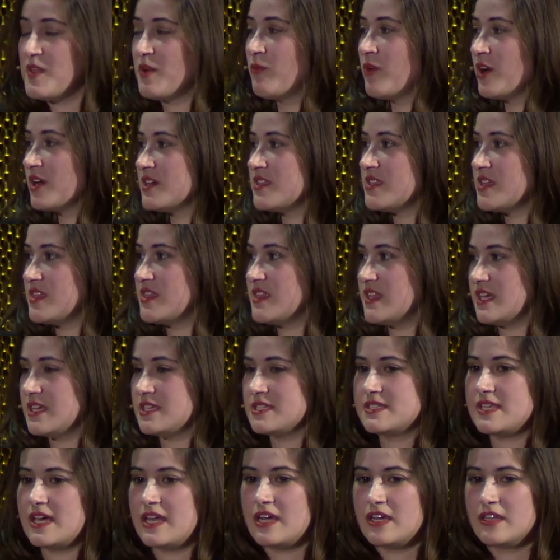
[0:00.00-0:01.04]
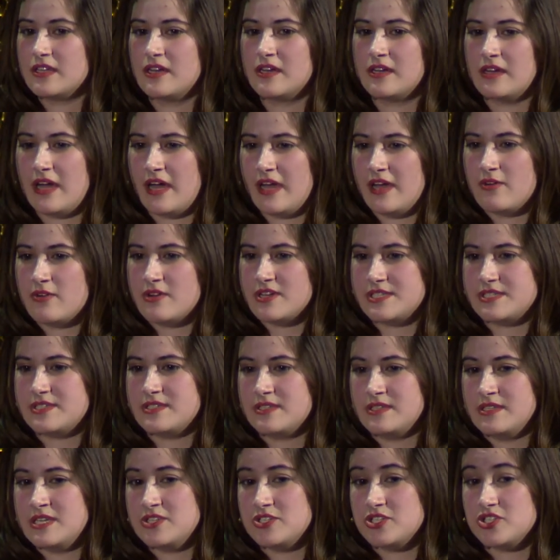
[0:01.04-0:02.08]
And one of the things that I, I
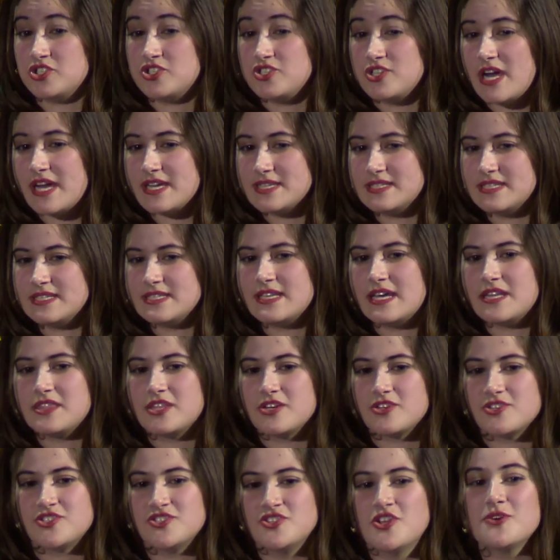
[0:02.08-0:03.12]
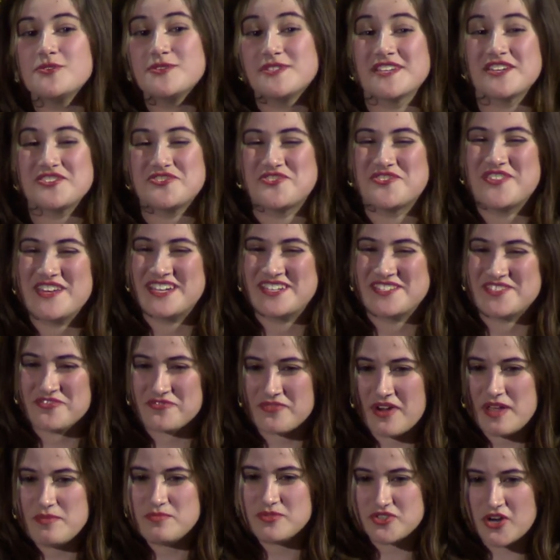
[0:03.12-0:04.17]
always need to stress is that there's no such thing as a
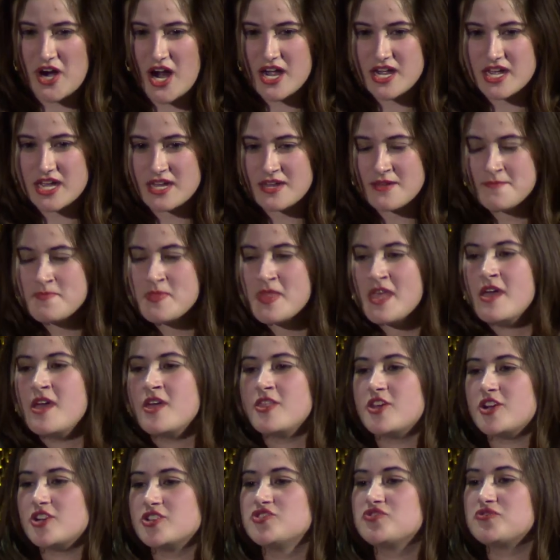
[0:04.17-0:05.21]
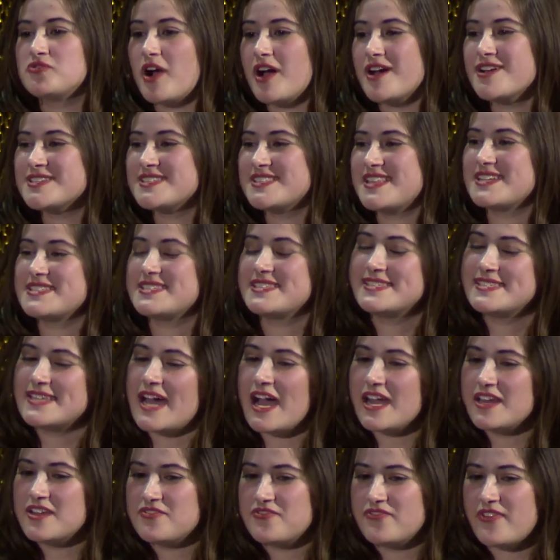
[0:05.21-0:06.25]
rape drug. There are drugs that
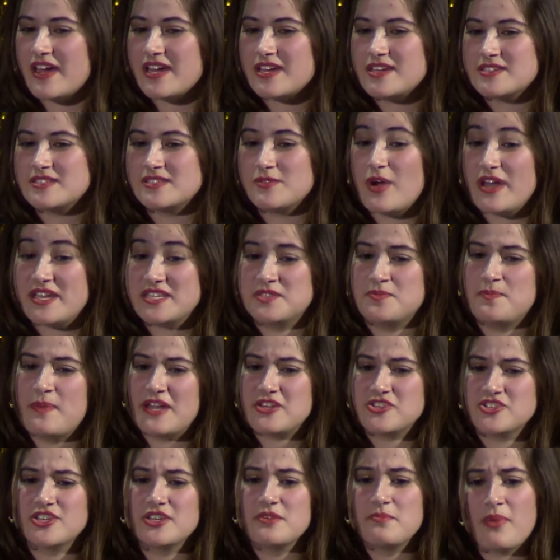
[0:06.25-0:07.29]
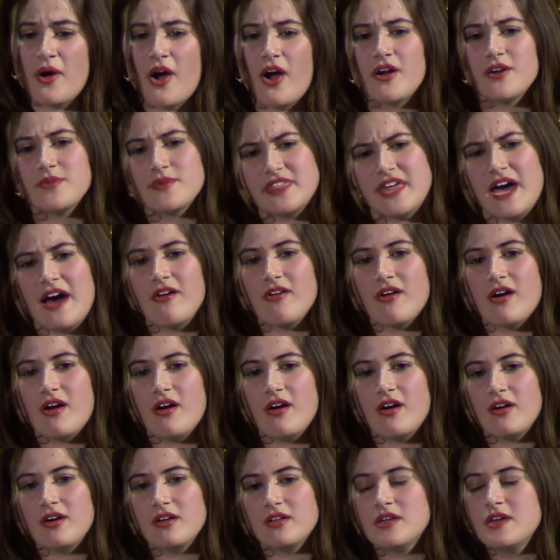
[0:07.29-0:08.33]
side effects, especially paired with
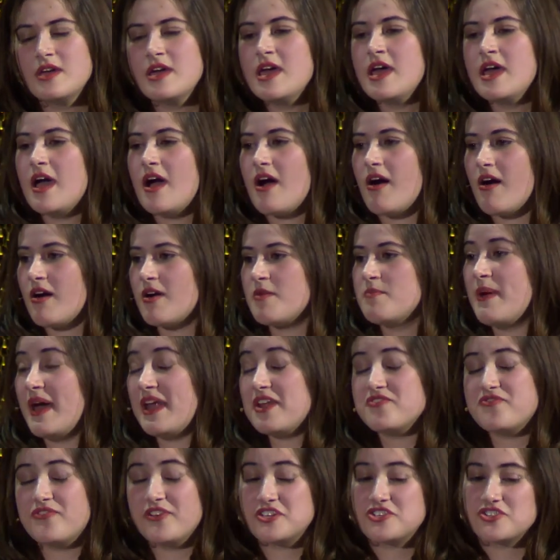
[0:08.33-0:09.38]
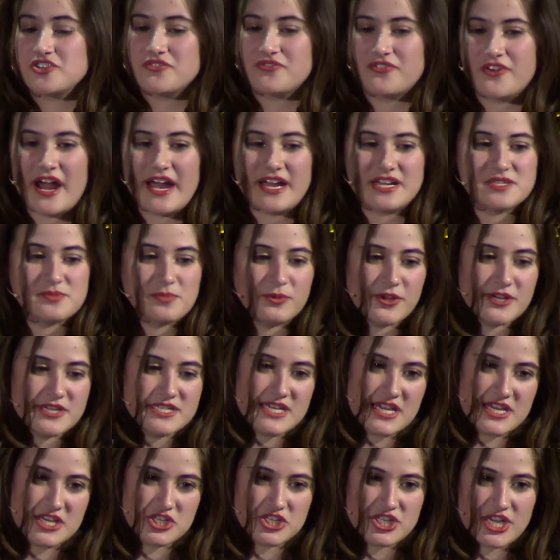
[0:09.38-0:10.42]
alcohol, are beneficial for
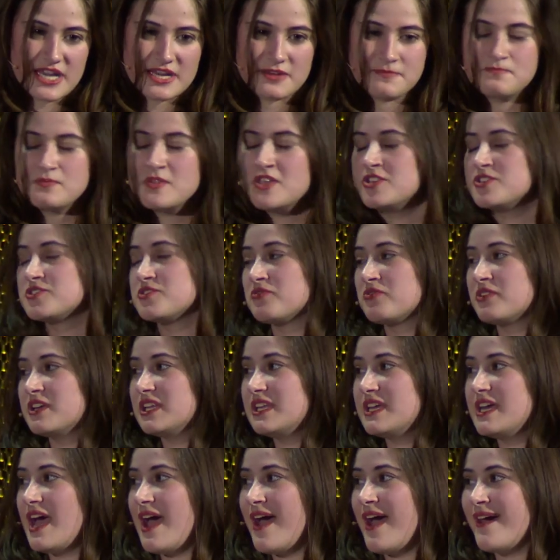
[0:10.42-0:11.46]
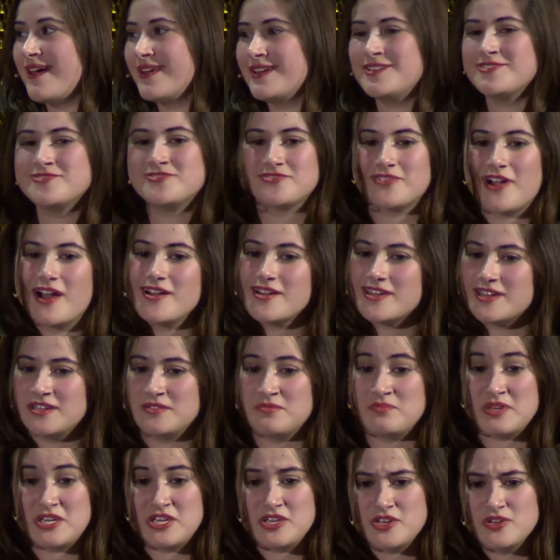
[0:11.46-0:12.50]
exploitation. So, really, any drug can
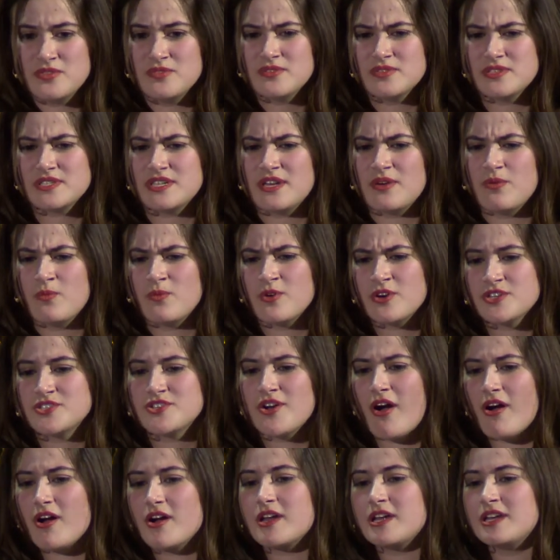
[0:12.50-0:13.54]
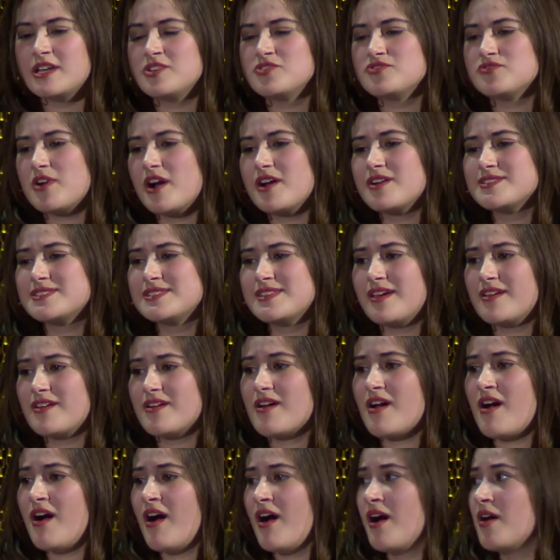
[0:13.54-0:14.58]
be used, and we're targeting drugs that are
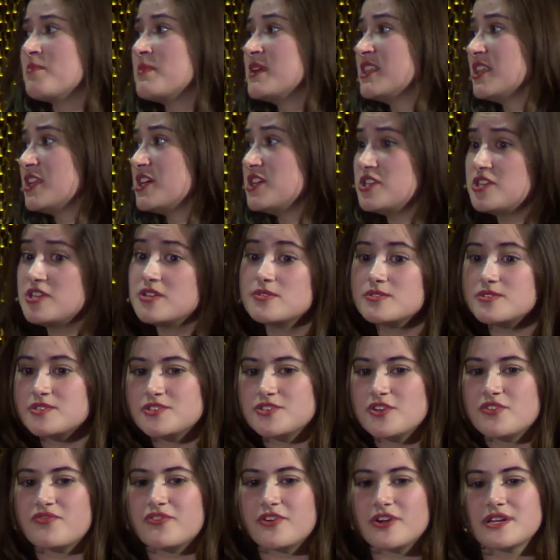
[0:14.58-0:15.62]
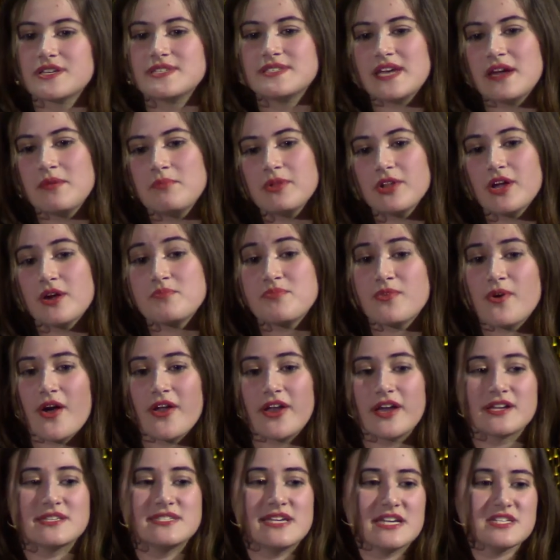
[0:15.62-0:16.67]
commonly used. So, for example, our
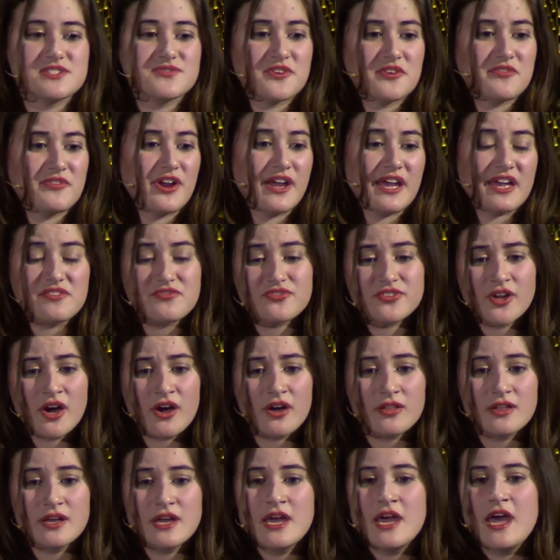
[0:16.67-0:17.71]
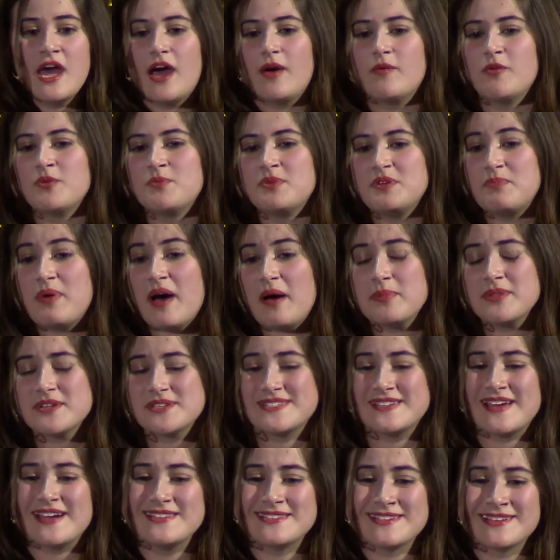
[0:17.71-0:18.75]
product test for rohypnol, and we'll be
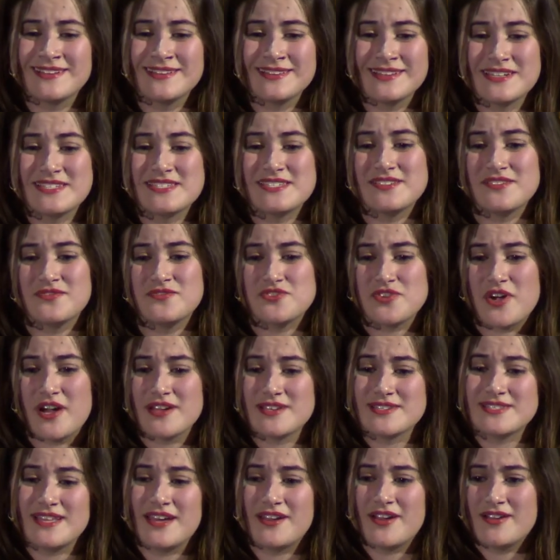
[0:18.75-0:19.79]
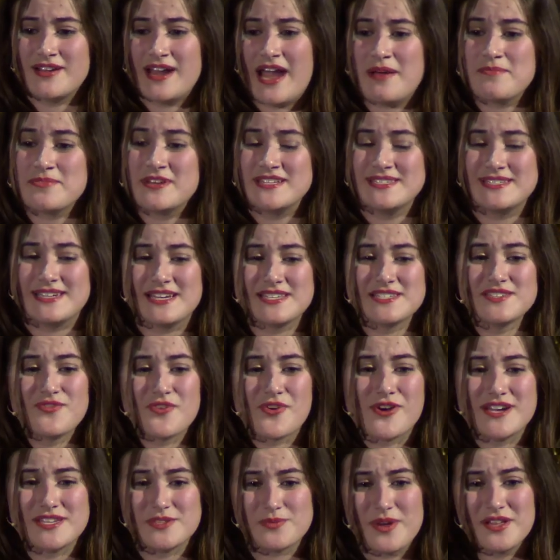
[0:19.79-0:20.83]
publicizing a list of drugs that our napkin tests
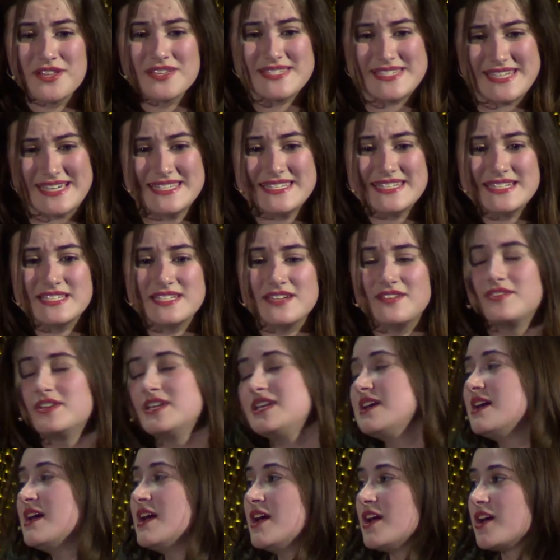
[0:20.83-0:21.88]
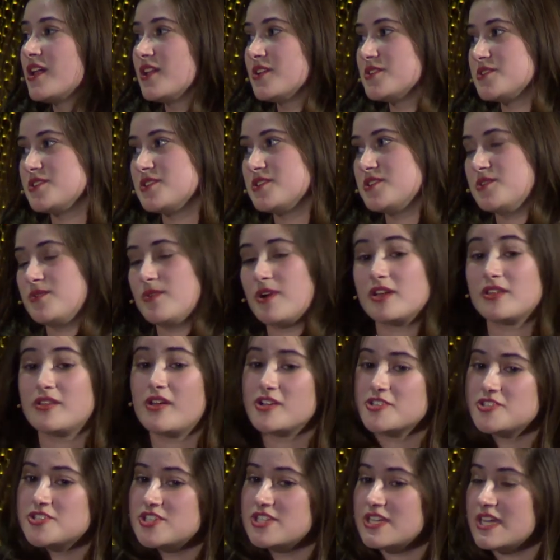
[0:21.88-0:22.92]
for, as well as sensitivity, closer to our
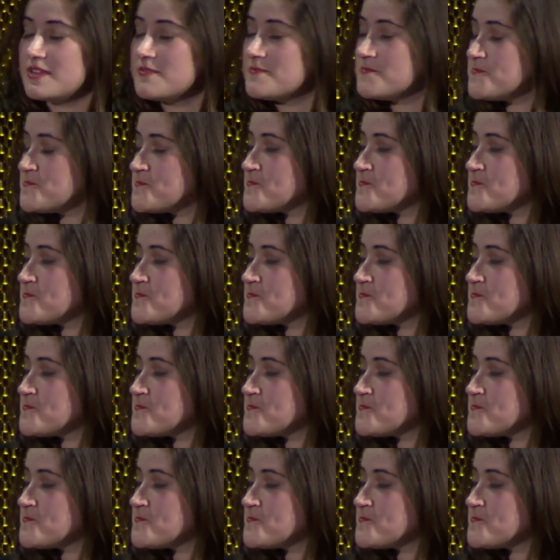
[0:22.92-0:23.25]
launch date.